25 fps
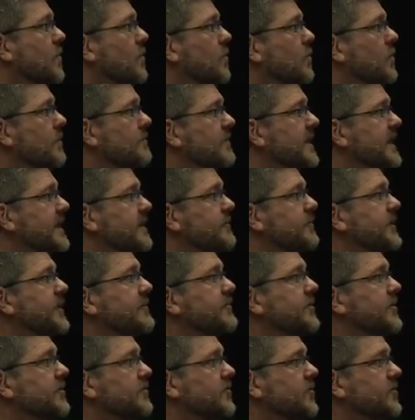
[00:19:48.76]
What many
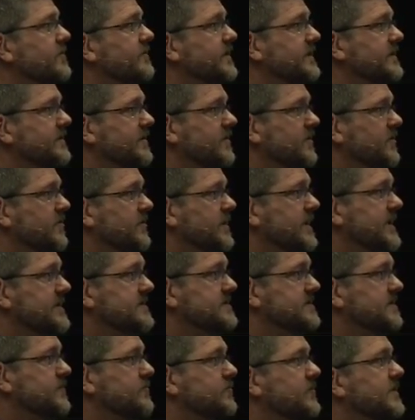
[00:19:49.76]
people are moving to
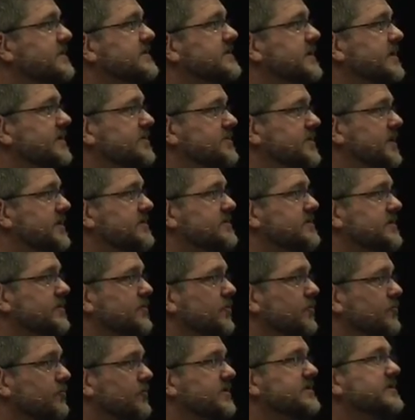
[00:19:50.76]
is the
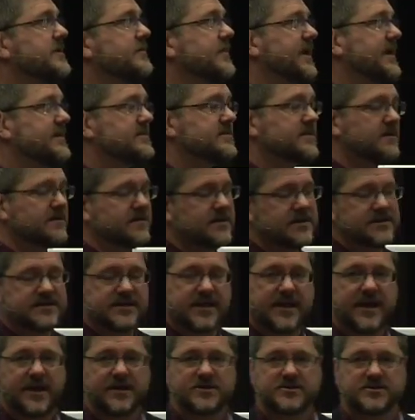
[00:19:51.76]
risk-adjusted or risk-based
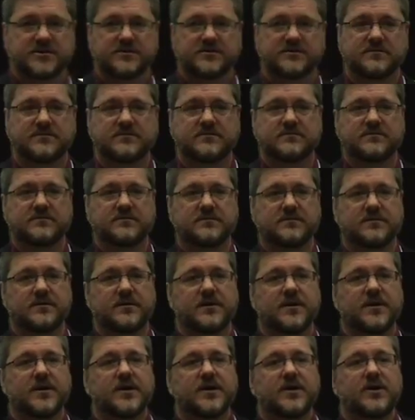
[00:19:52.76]
authentication.
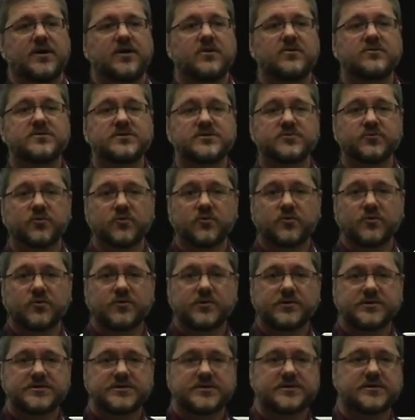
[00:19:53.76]
Use
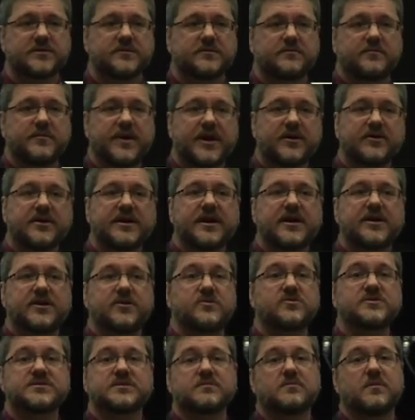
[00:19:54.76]
rules, better yet
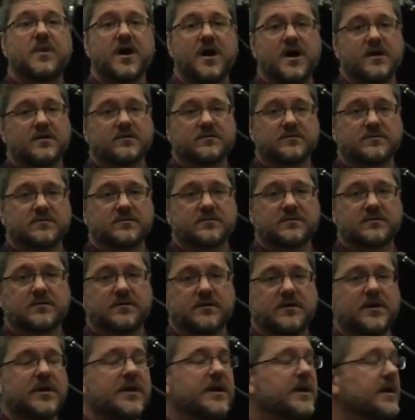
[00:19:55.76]
use a model,
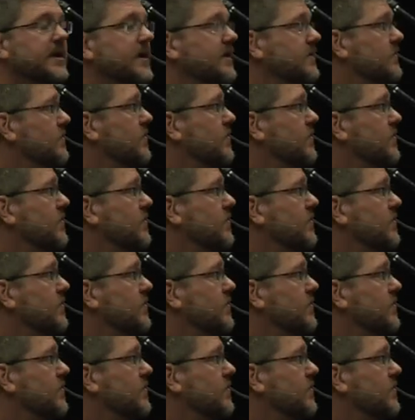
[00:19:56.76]
in